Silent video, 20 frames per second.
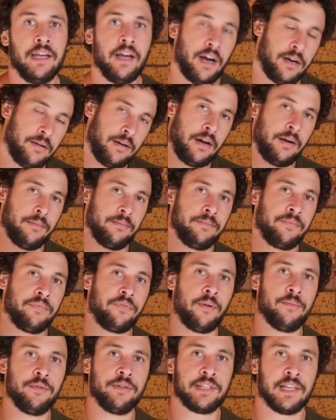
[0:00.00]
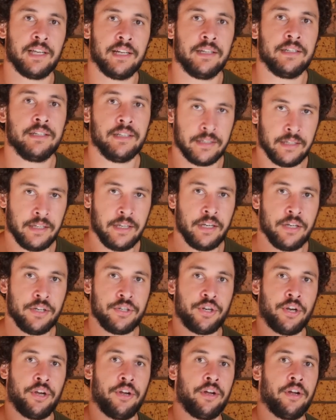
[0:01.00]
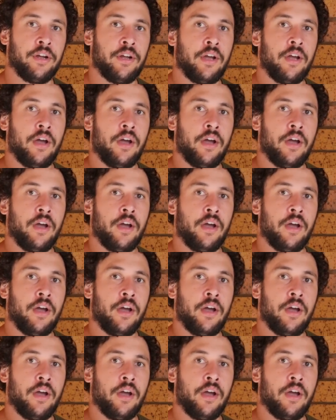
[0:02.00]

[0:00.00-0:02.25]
I'm from New Zealand. Chur.